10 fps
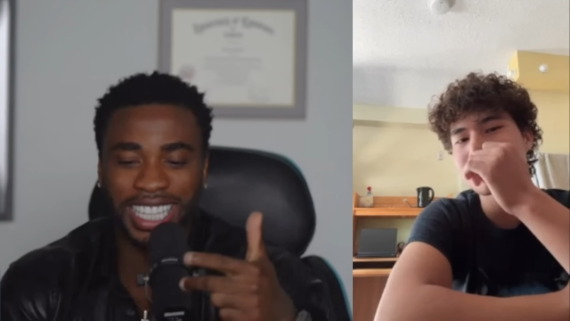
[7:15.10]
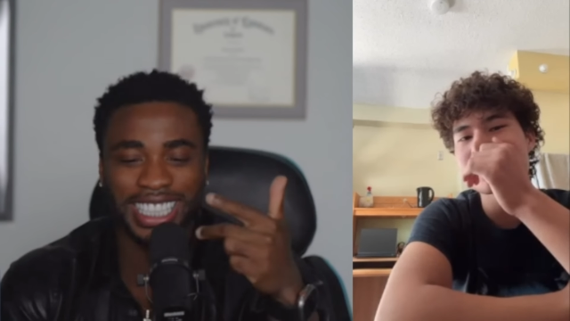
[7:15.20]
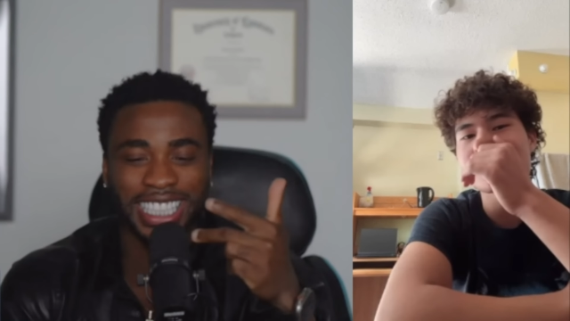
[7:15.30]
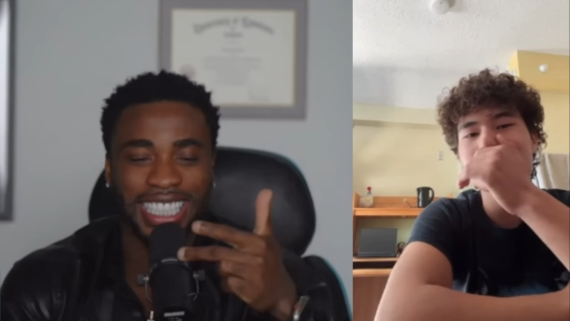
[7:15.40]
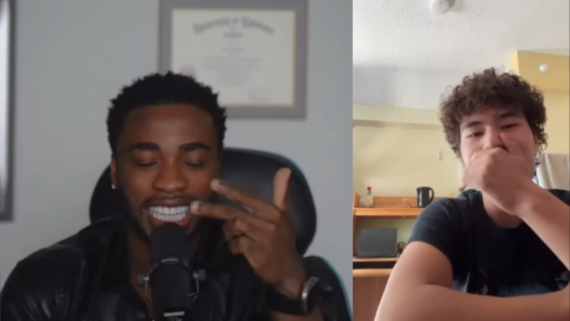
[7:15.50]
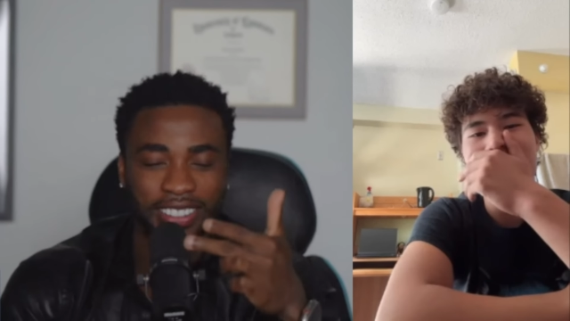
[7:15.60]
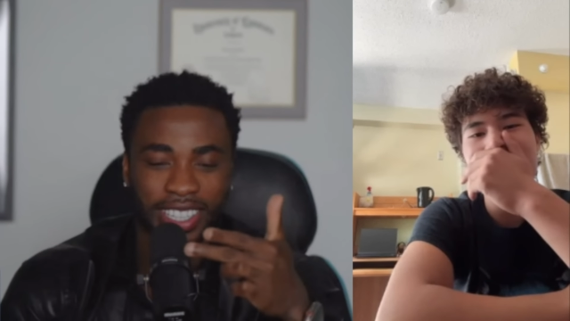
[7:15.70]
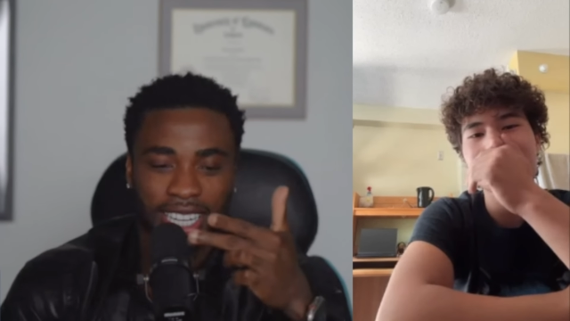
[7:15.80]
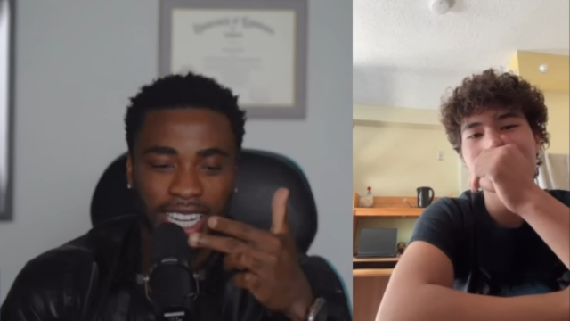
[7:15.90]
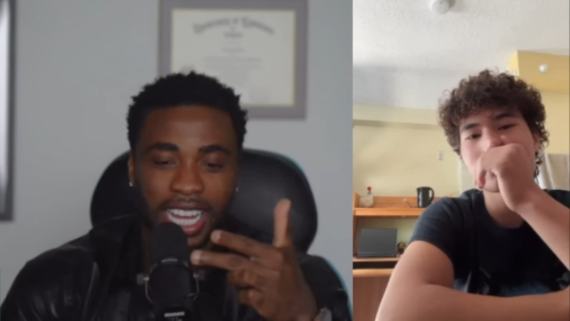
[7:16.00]
Speaker 1: she's leaving
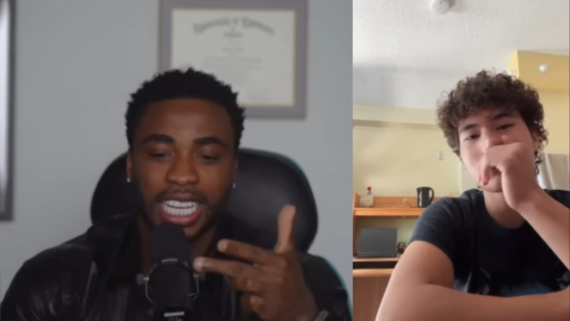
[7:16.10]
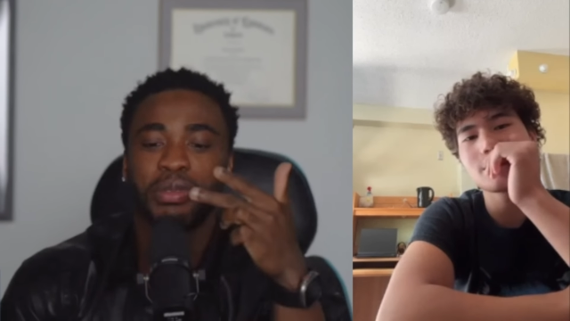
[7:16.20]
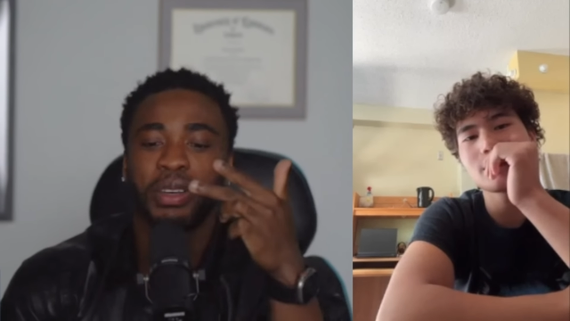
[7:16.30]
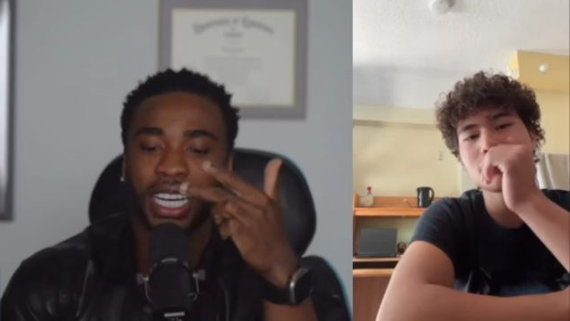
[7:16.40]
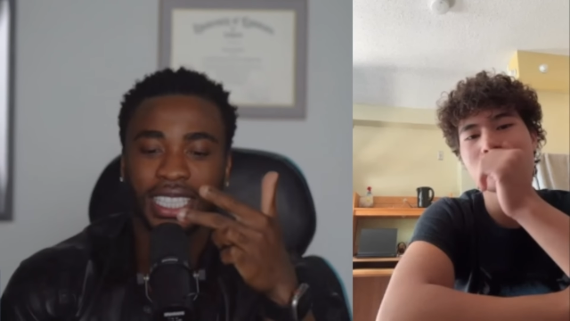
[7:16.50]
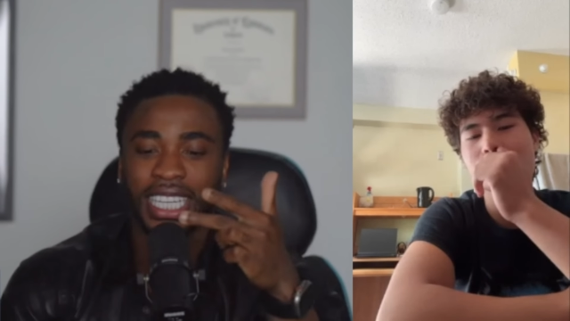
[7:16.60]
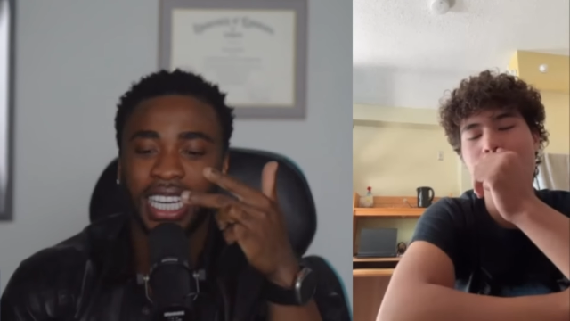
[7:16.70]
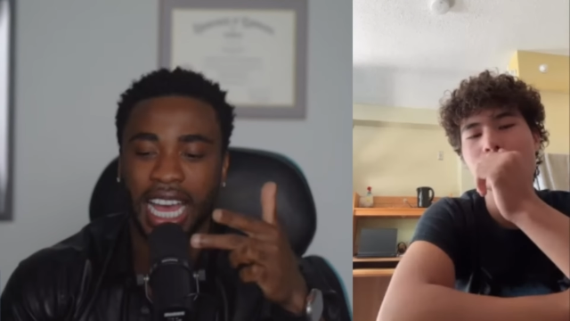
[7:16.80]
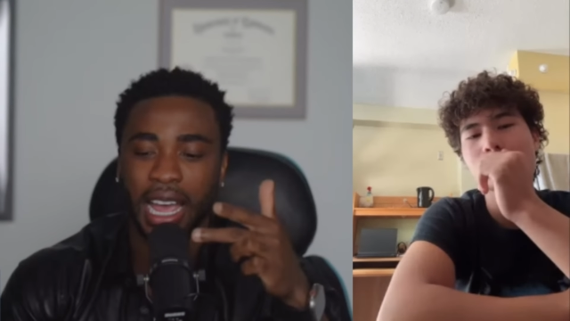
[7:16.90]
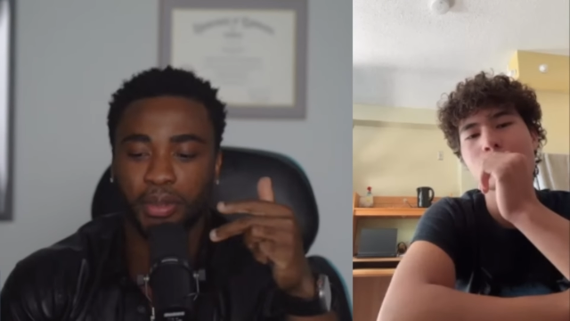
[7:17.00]
is because he
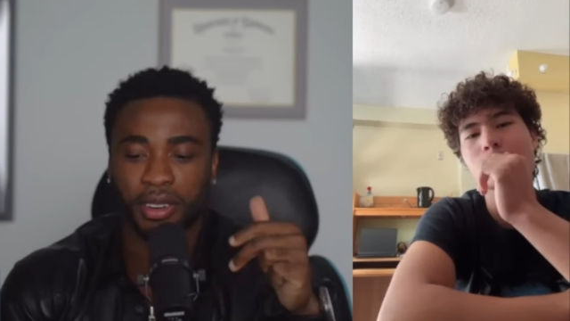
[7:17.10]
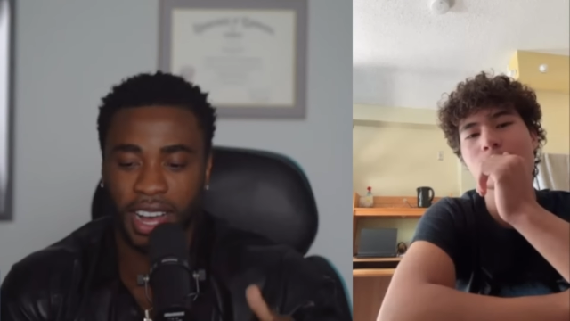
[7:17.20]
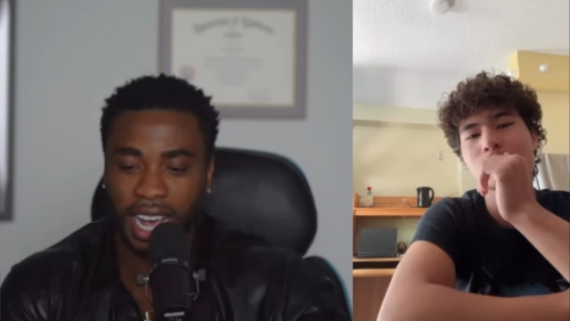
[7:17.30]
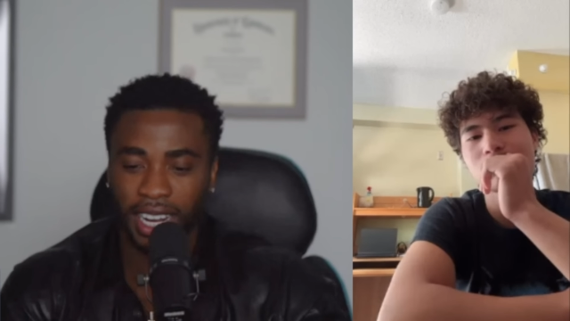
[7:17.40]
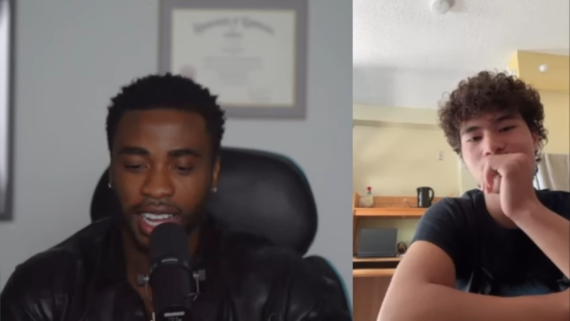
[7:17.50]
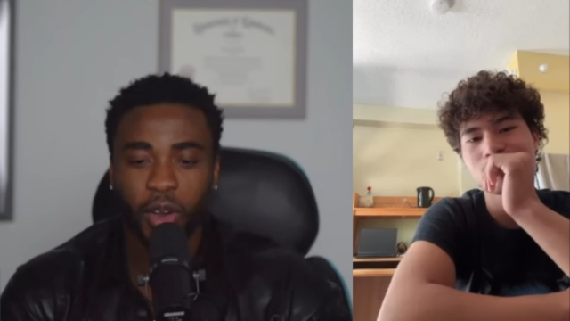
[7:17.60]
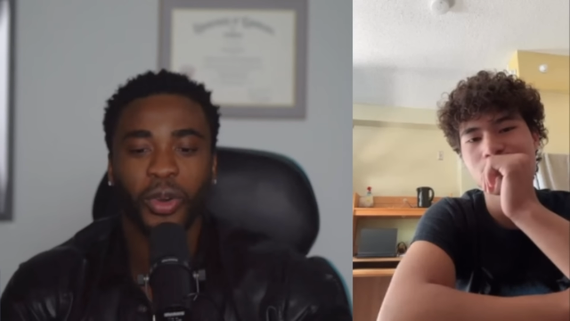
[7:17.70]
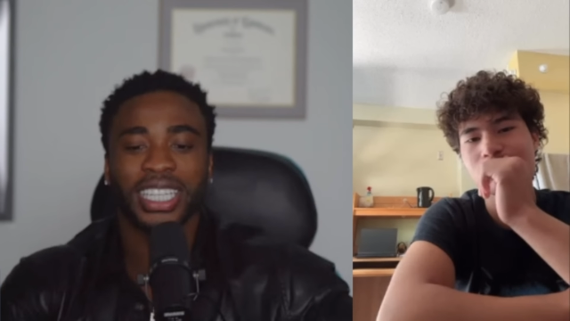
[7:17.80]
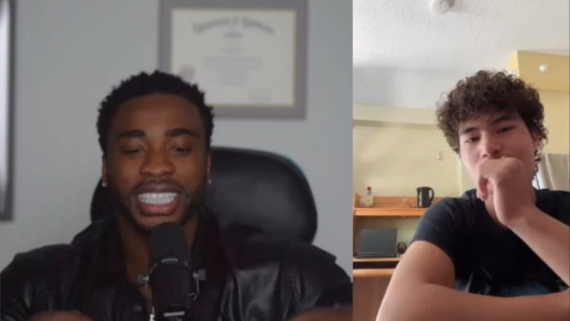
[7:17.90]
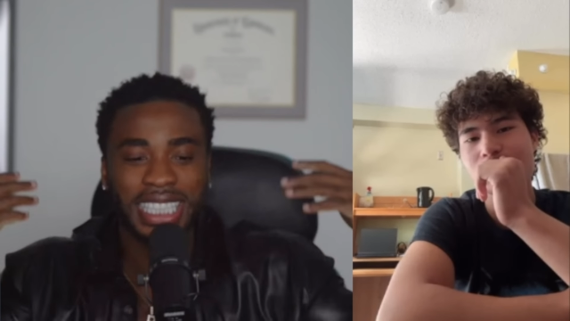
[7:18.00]
can't provide when
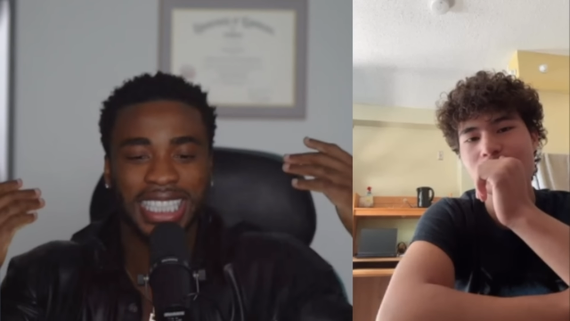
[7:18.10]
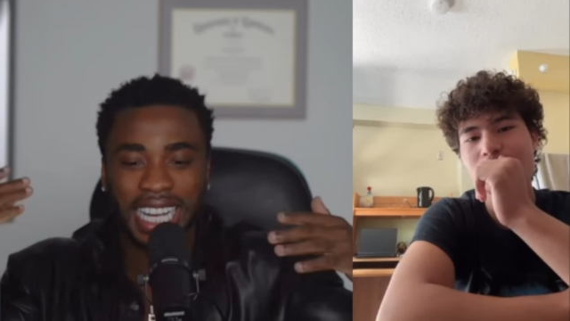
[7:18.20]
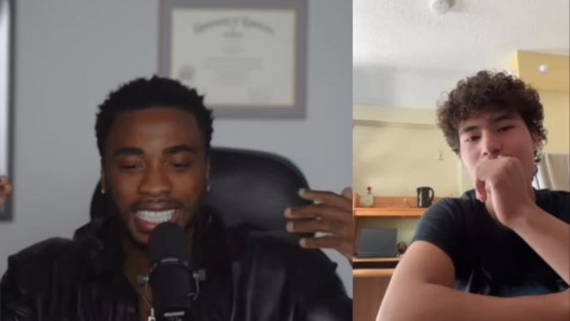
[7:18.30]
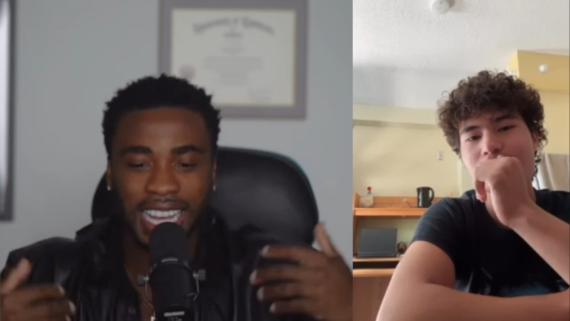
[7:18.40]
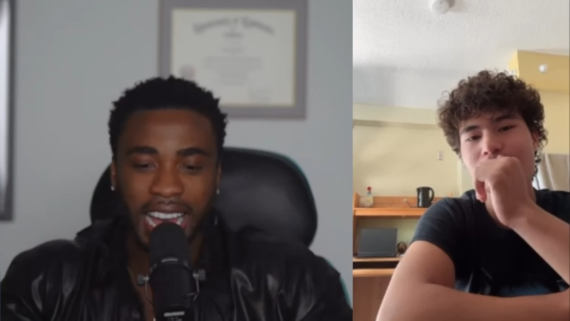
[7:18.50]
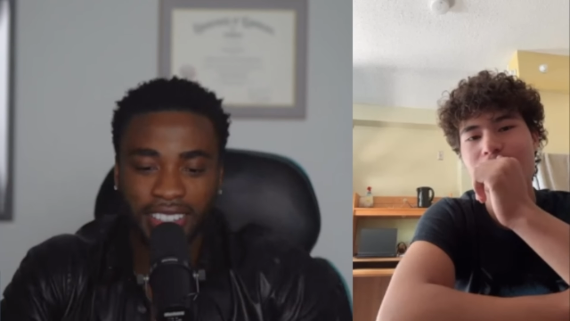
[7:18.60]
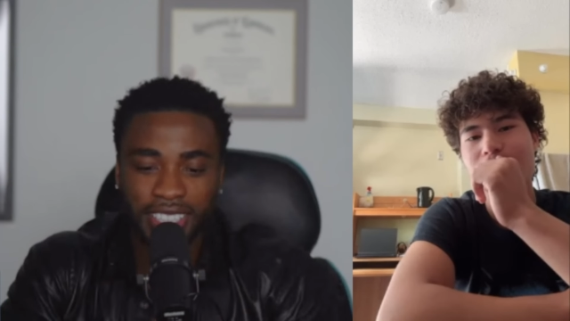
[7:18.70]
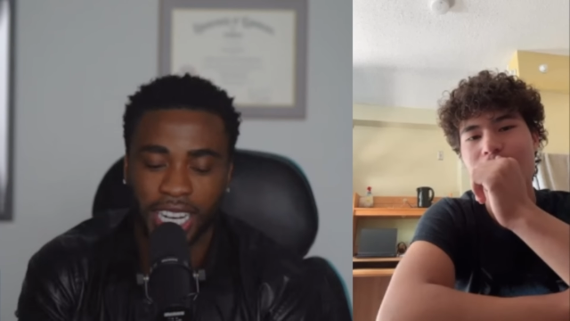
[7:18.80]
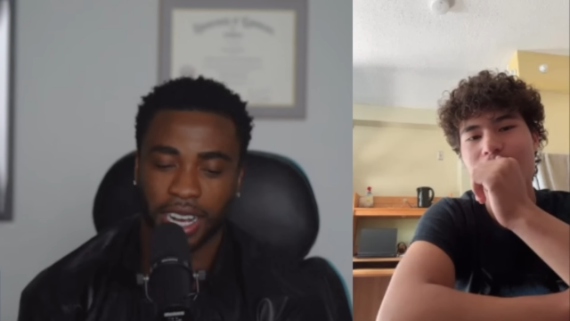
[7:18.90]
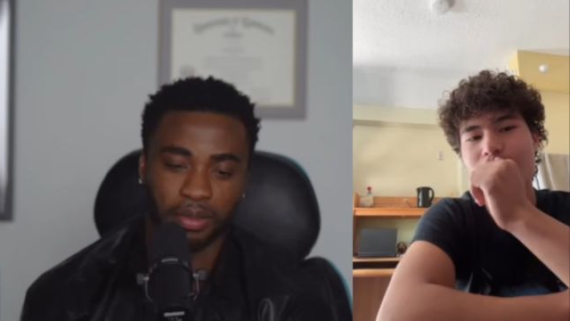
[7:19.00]
she doesn't have a
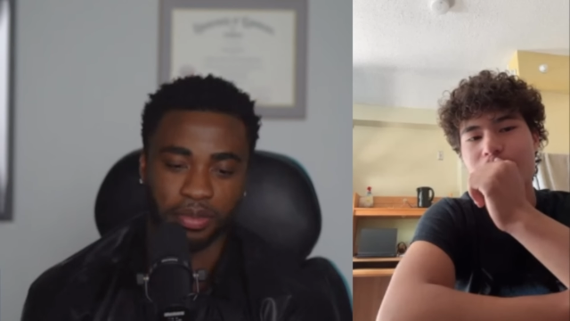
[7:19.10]
job.